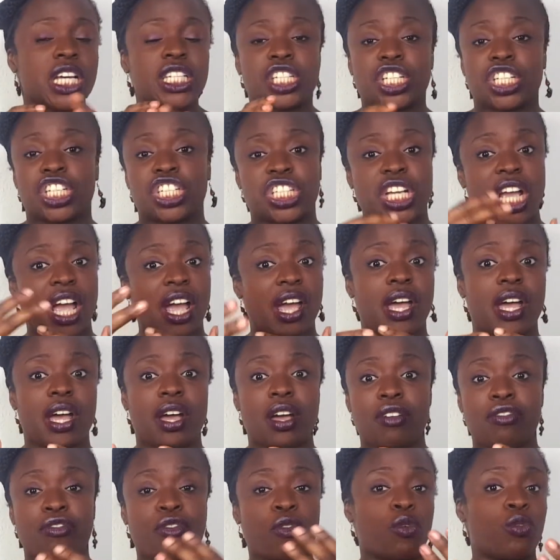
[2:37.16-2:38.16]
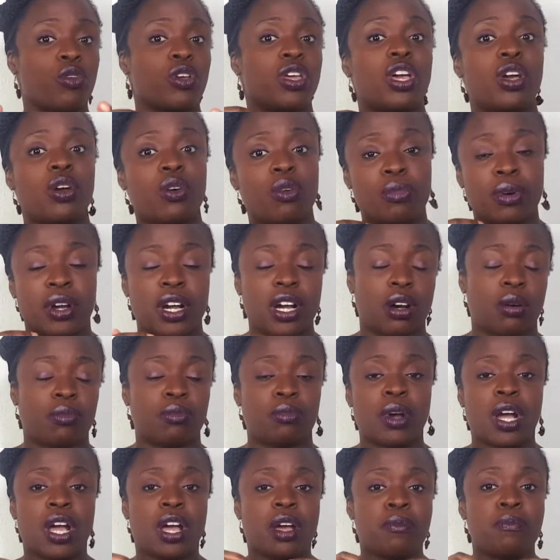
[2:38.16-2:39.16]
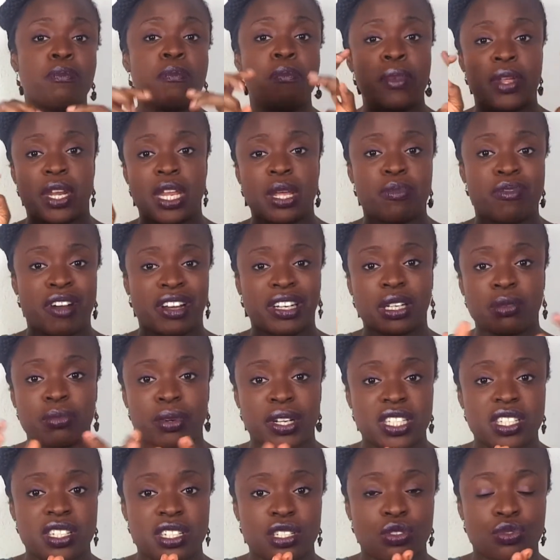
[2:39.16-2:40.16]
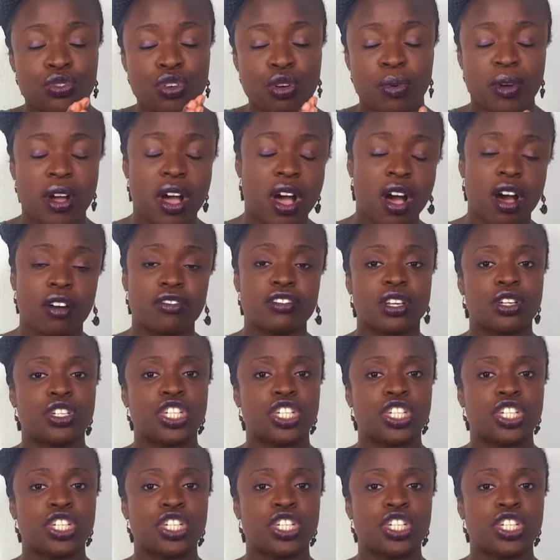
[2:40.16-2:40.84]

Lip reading: to share for you and become mini brand ambassadors on your behalf.